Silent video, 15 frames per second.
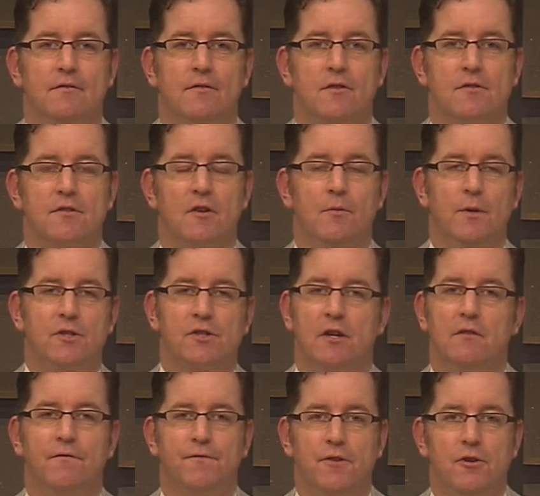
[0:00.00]
There's so much
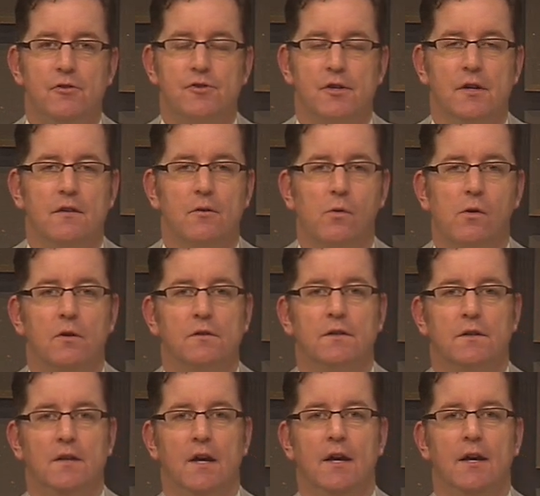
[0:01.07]
confusion in the world
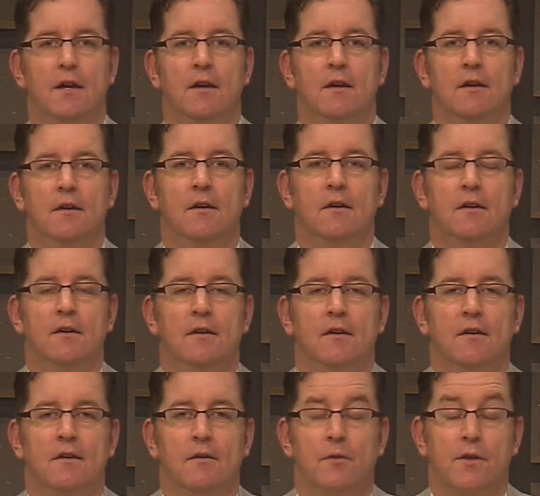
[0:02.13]
today
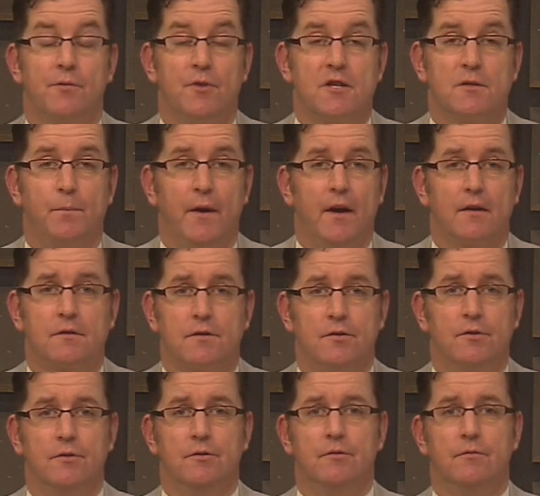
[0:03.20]
with respect
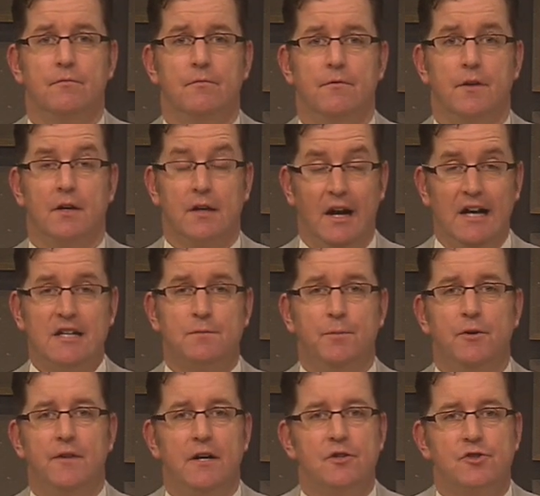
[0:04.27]
to the
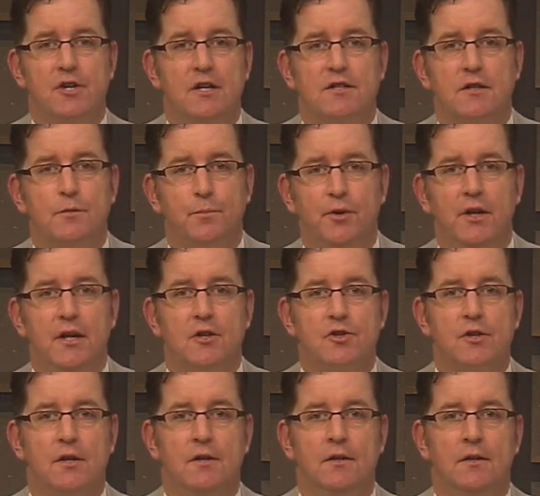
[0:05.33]
gospel that Jesus
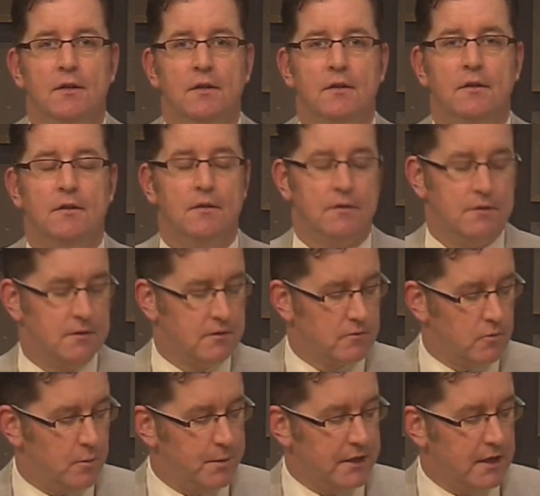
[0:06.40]
preached.
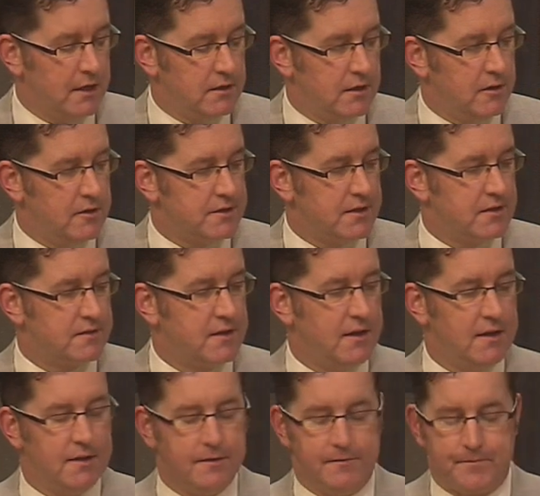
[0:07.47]
We'll begin here, as I
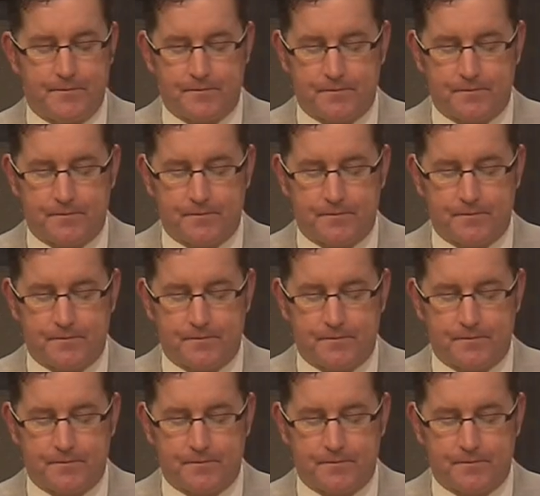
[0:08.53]
say,